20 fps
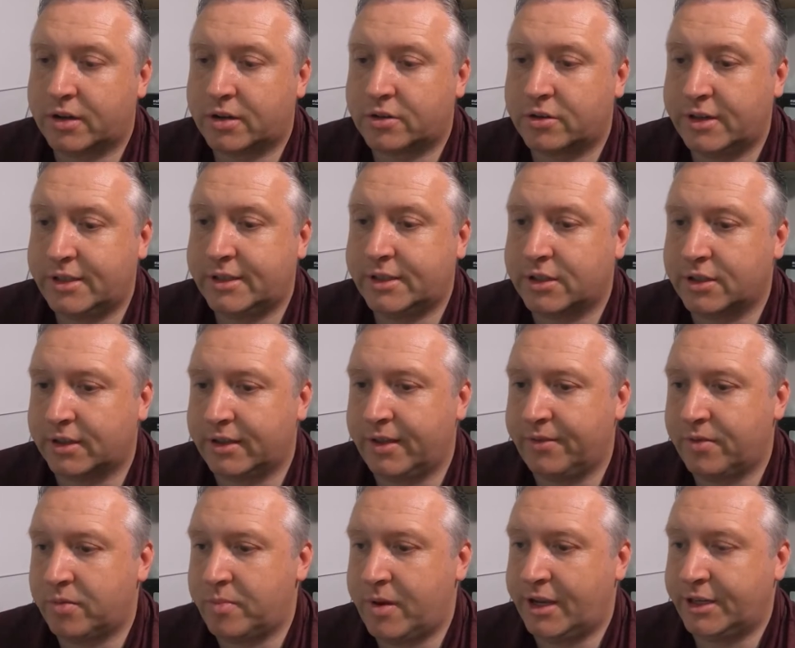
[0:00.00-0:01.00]
critical the
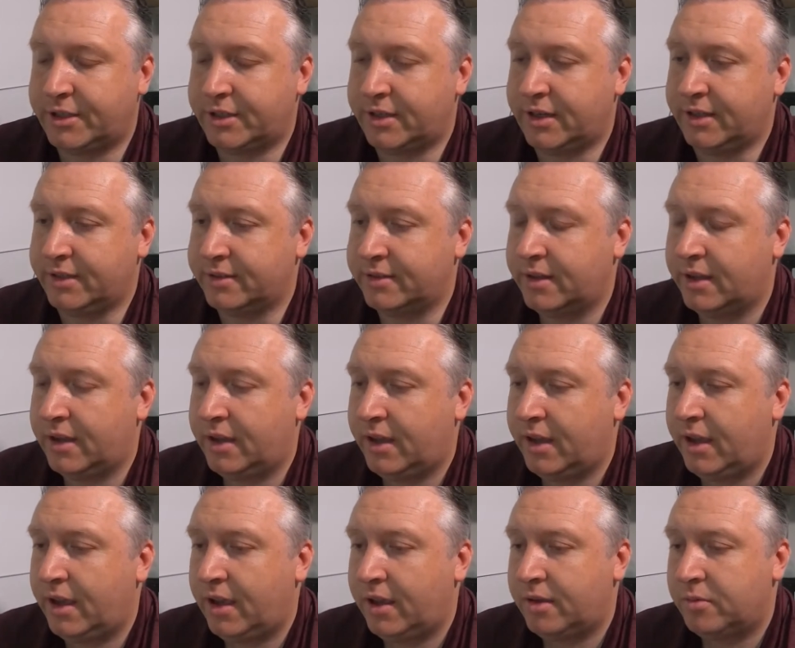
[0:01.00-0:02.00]
information is,
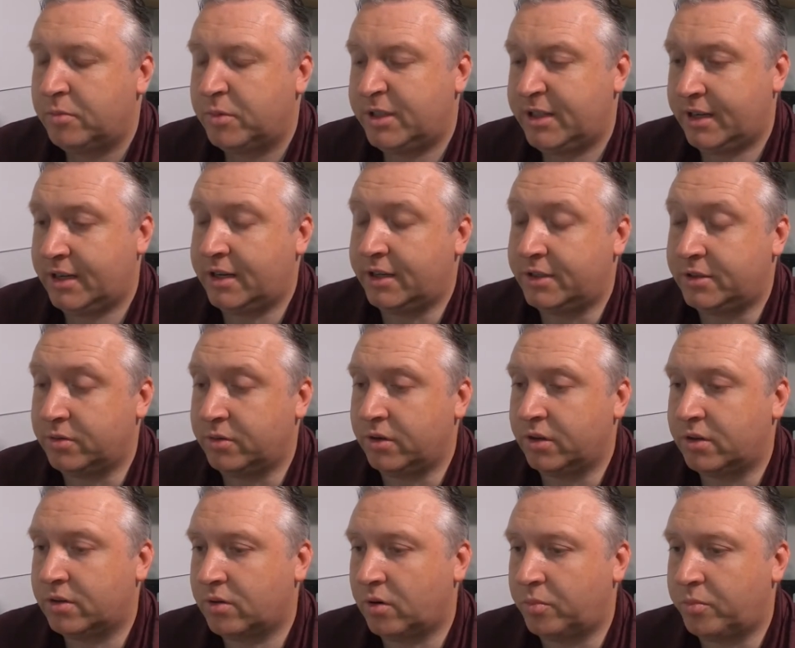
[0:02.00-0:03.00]
particularly to
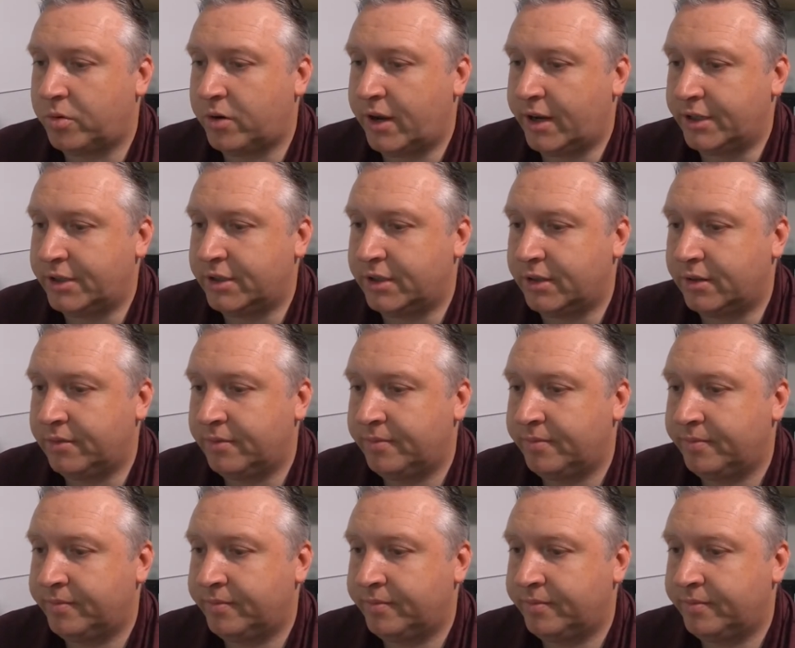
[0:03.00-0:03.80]
a corporation.